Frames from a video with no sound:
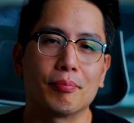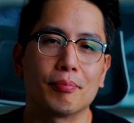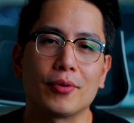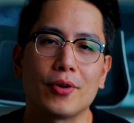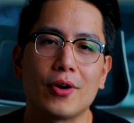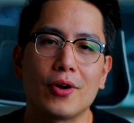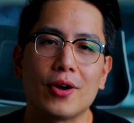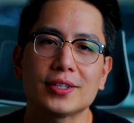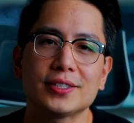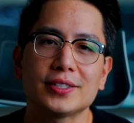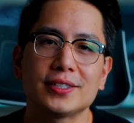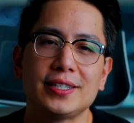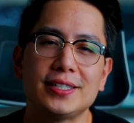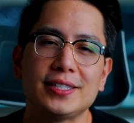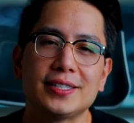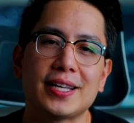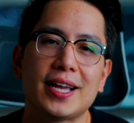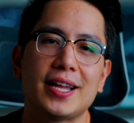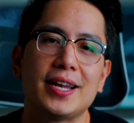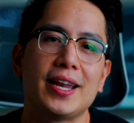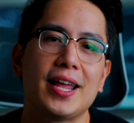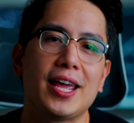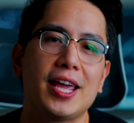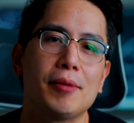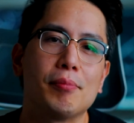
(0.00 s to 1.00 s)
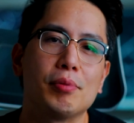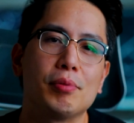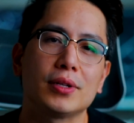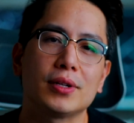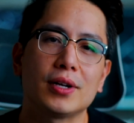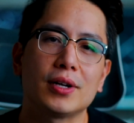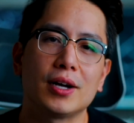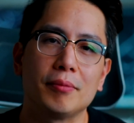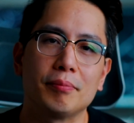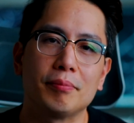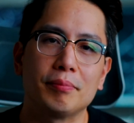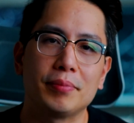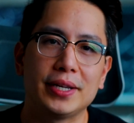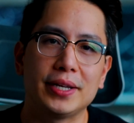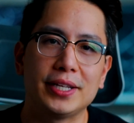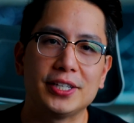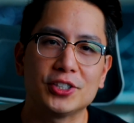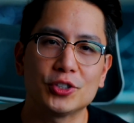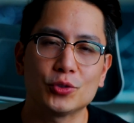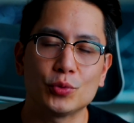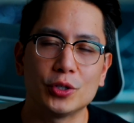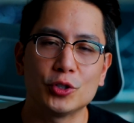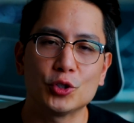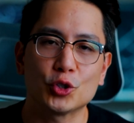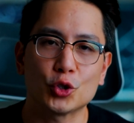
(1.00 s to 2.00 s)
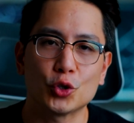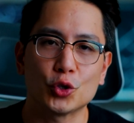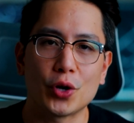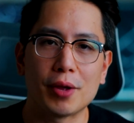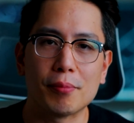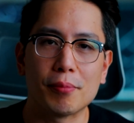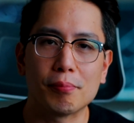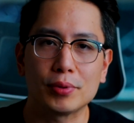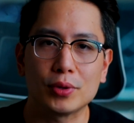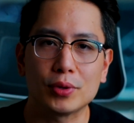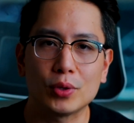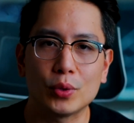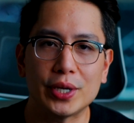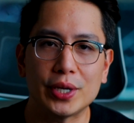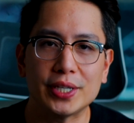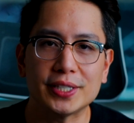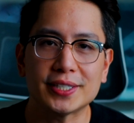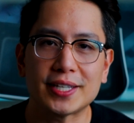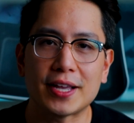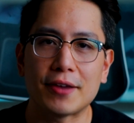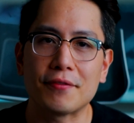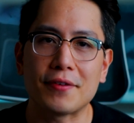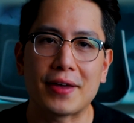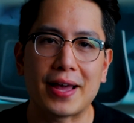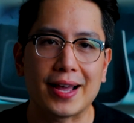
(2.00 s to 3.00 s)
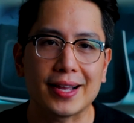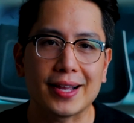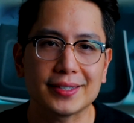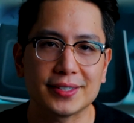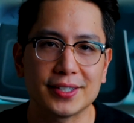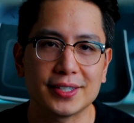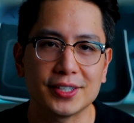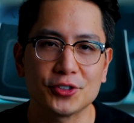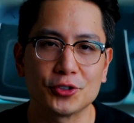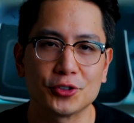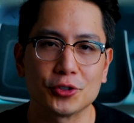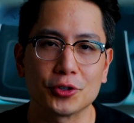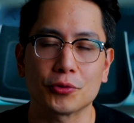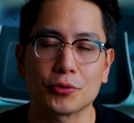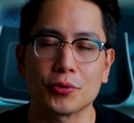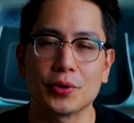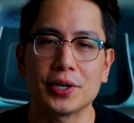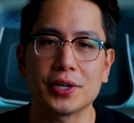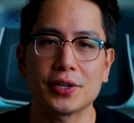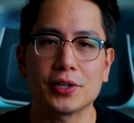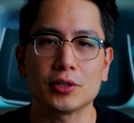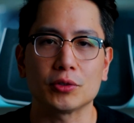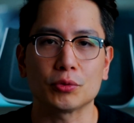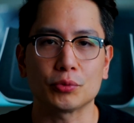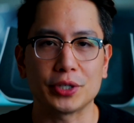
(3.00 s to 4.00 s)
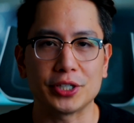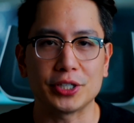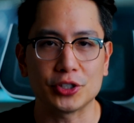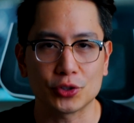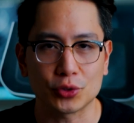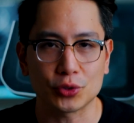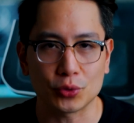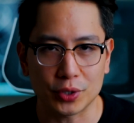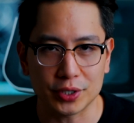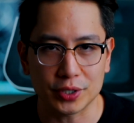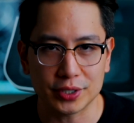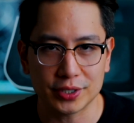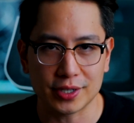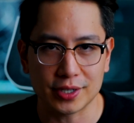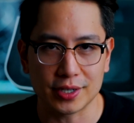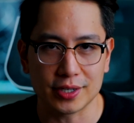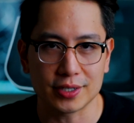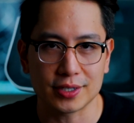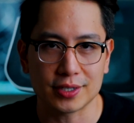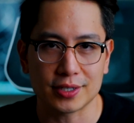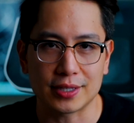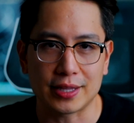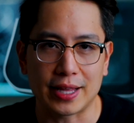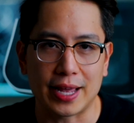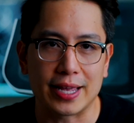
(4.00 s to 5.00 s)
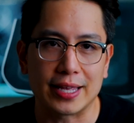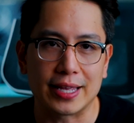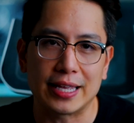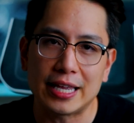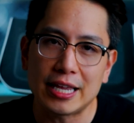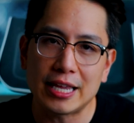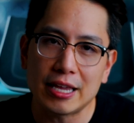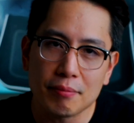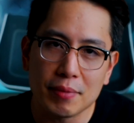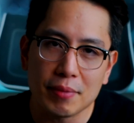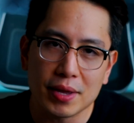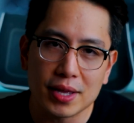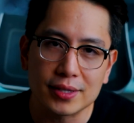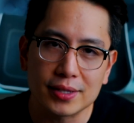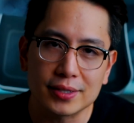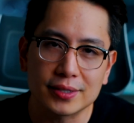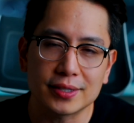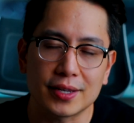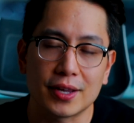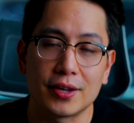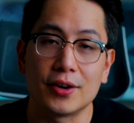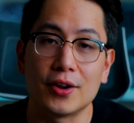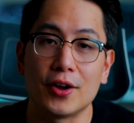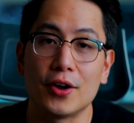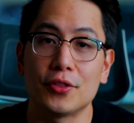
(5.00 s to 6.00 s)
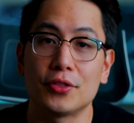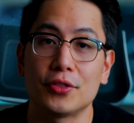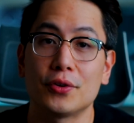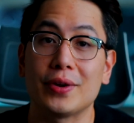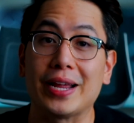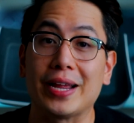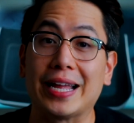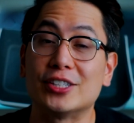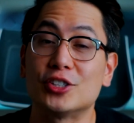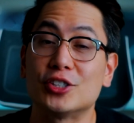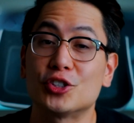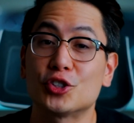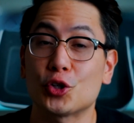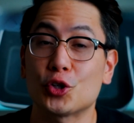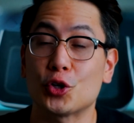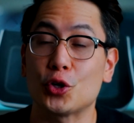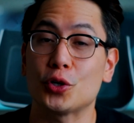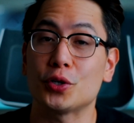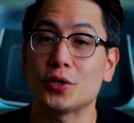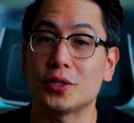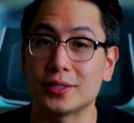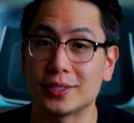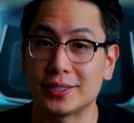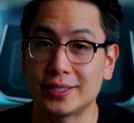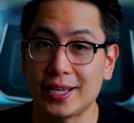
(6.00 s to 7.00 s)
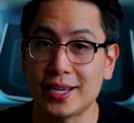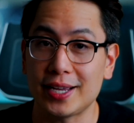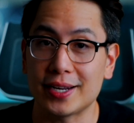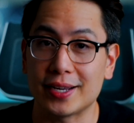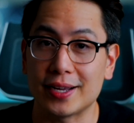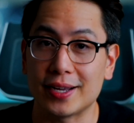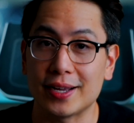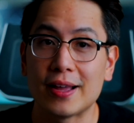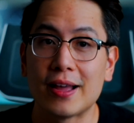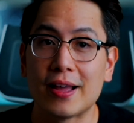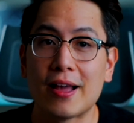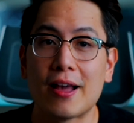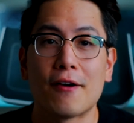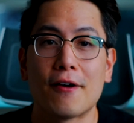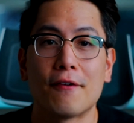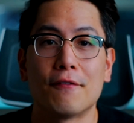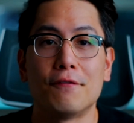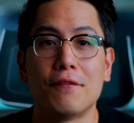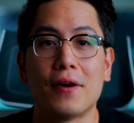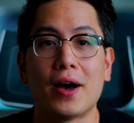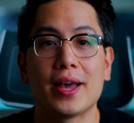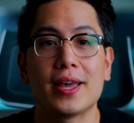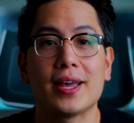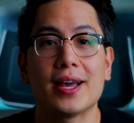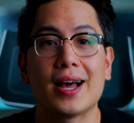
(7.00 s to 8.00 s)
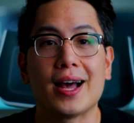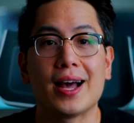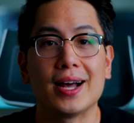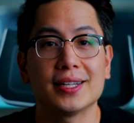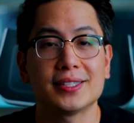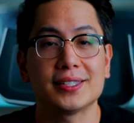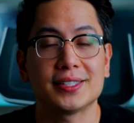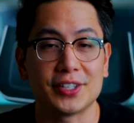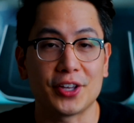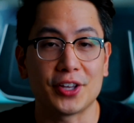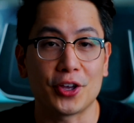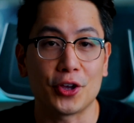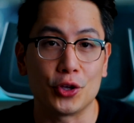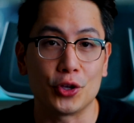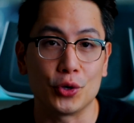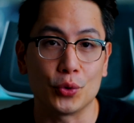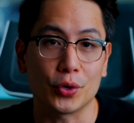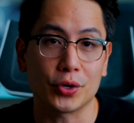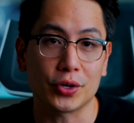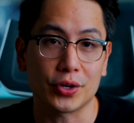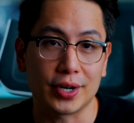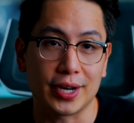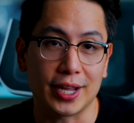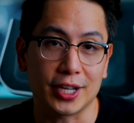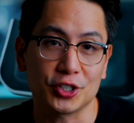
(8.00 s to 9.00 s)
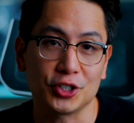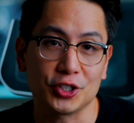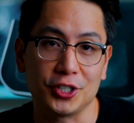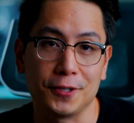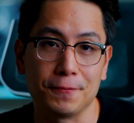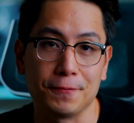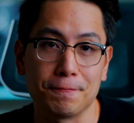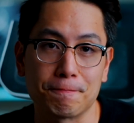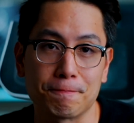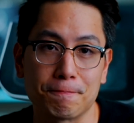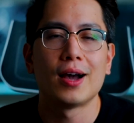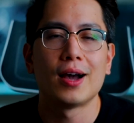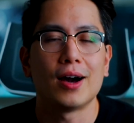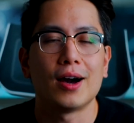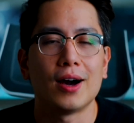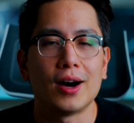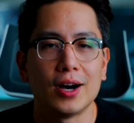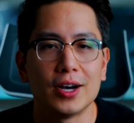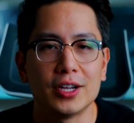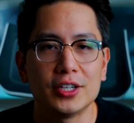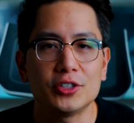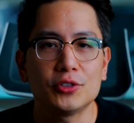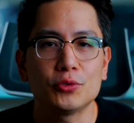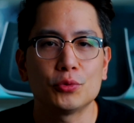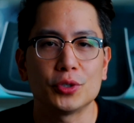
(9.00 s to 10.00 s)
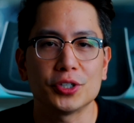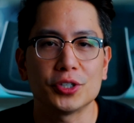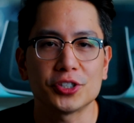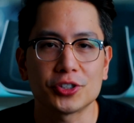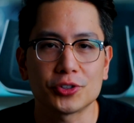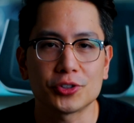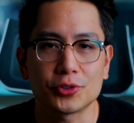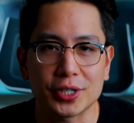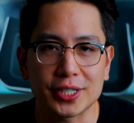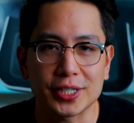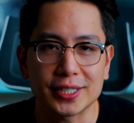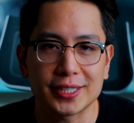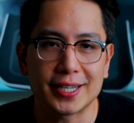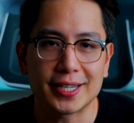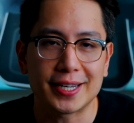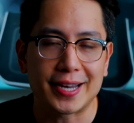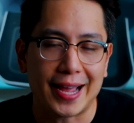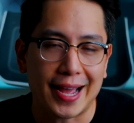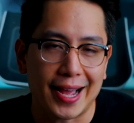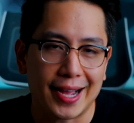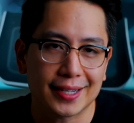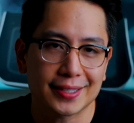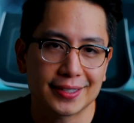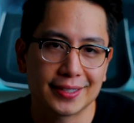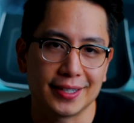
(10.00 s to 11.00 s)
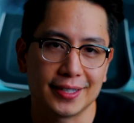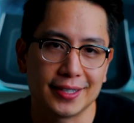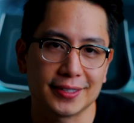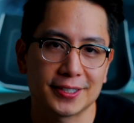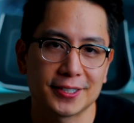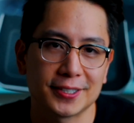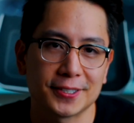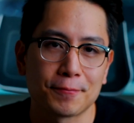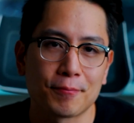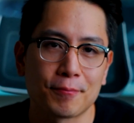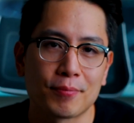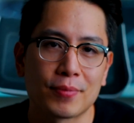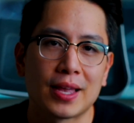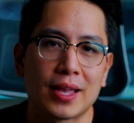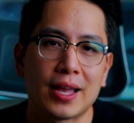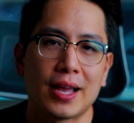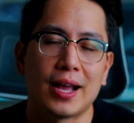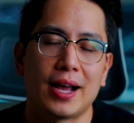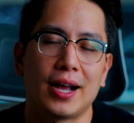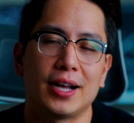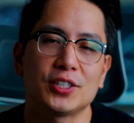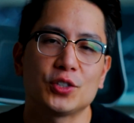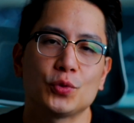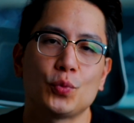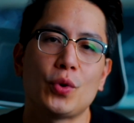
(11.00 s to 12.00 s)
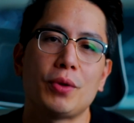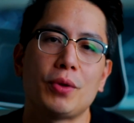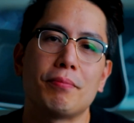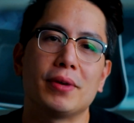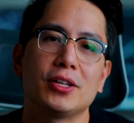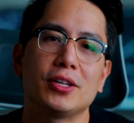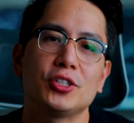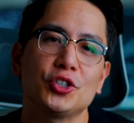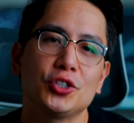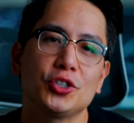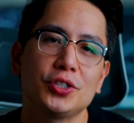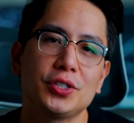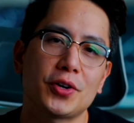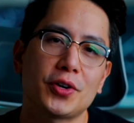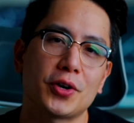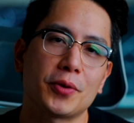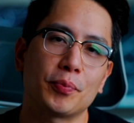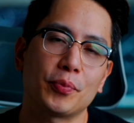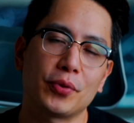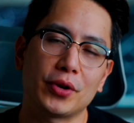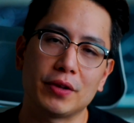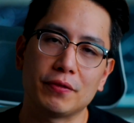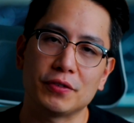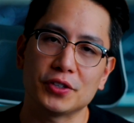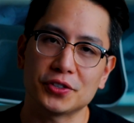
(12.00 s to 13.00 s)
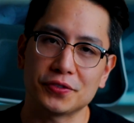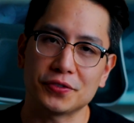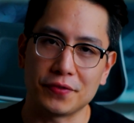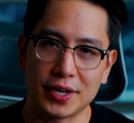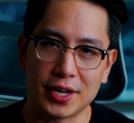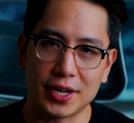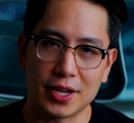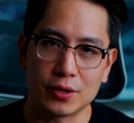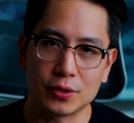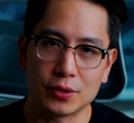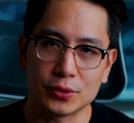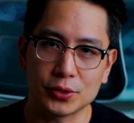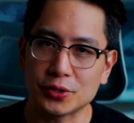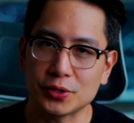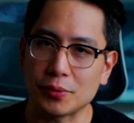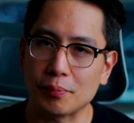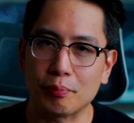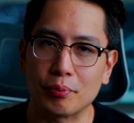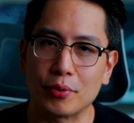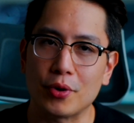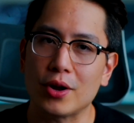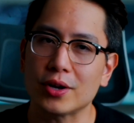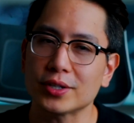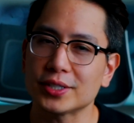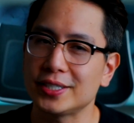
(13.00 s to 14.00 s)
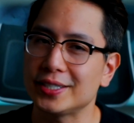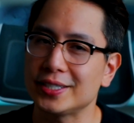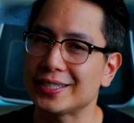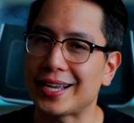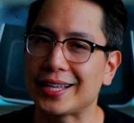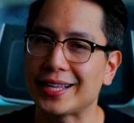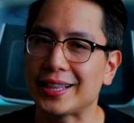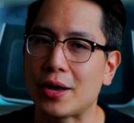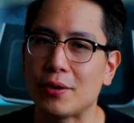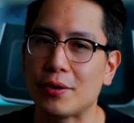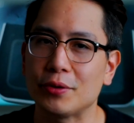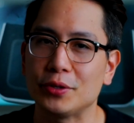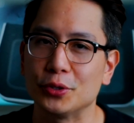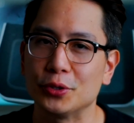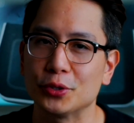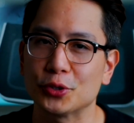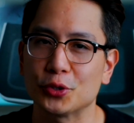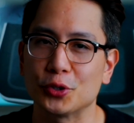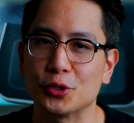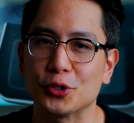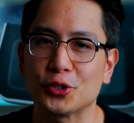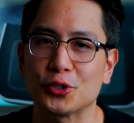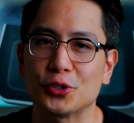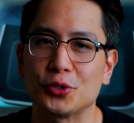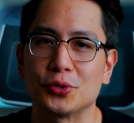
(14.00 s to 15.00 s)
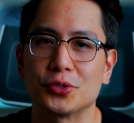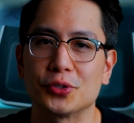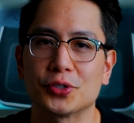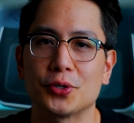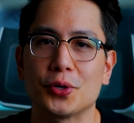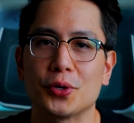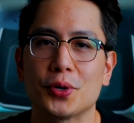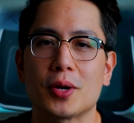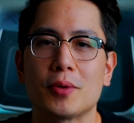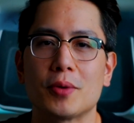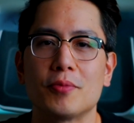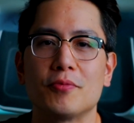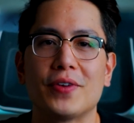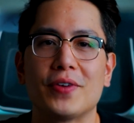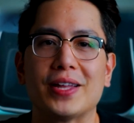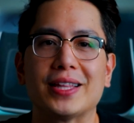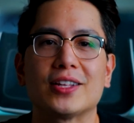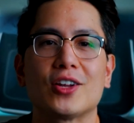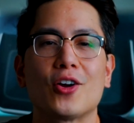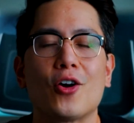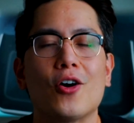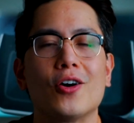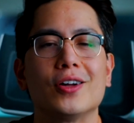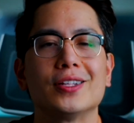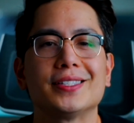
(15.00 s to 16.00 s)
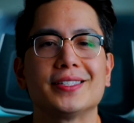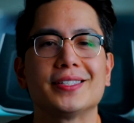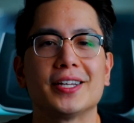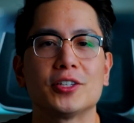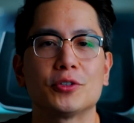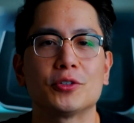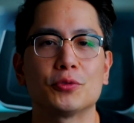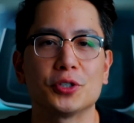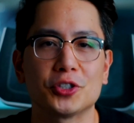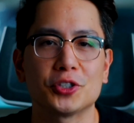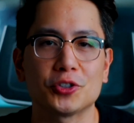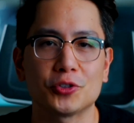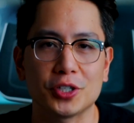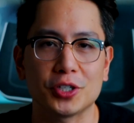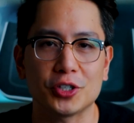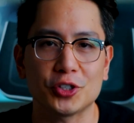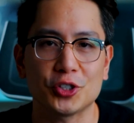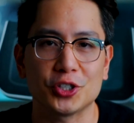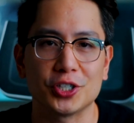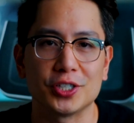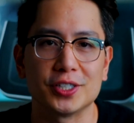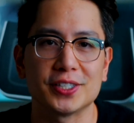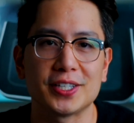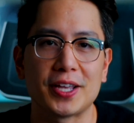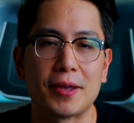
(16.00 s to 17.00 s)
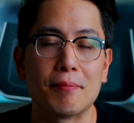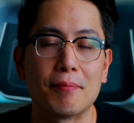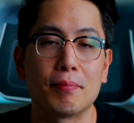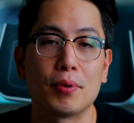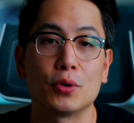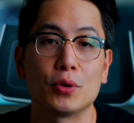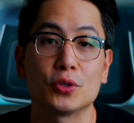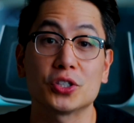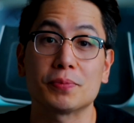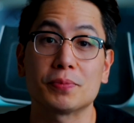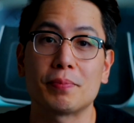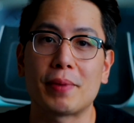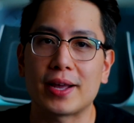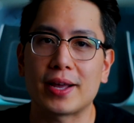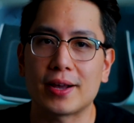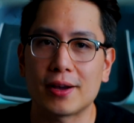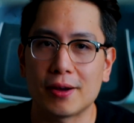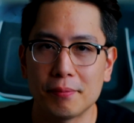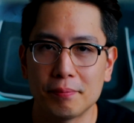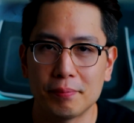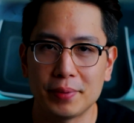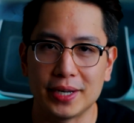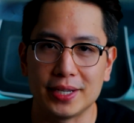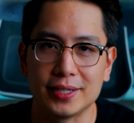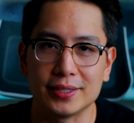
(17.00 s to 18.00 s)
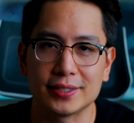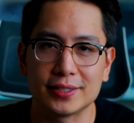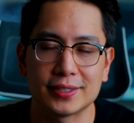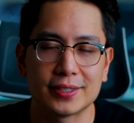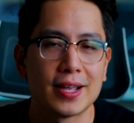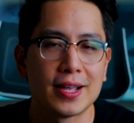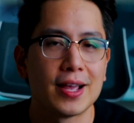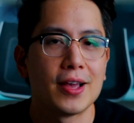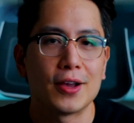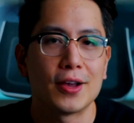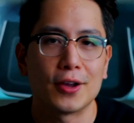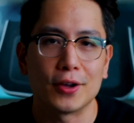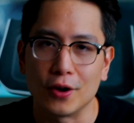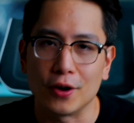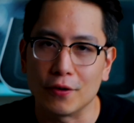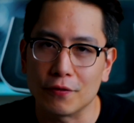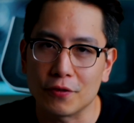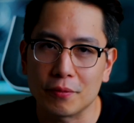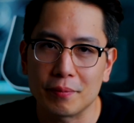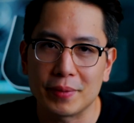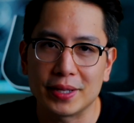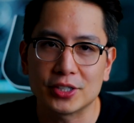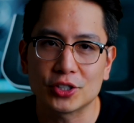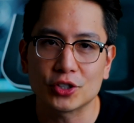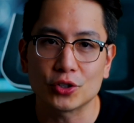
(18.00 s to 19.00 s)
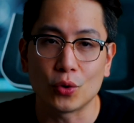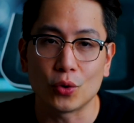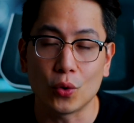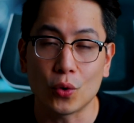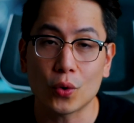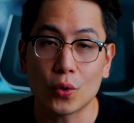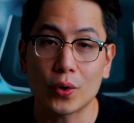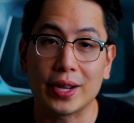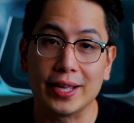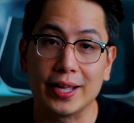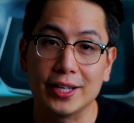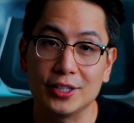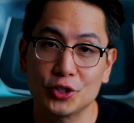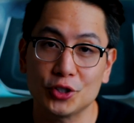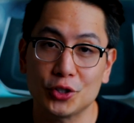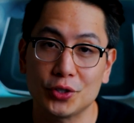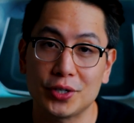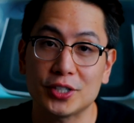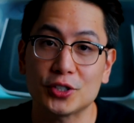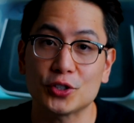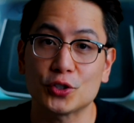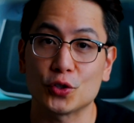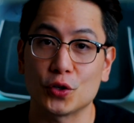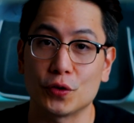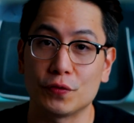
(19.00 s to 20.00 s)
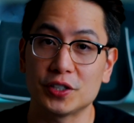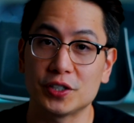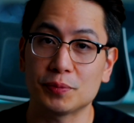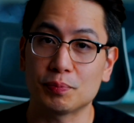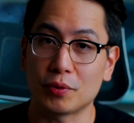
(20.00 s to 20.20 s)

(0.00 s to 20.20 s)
proxies enable companies to ensure employees have access to critical resources like emails and other internal data via a secure connection unrestricted access. As we mentioned in our previous videos, proxies allow users to circumvent content restrictions imposed by companies, governments, or internet service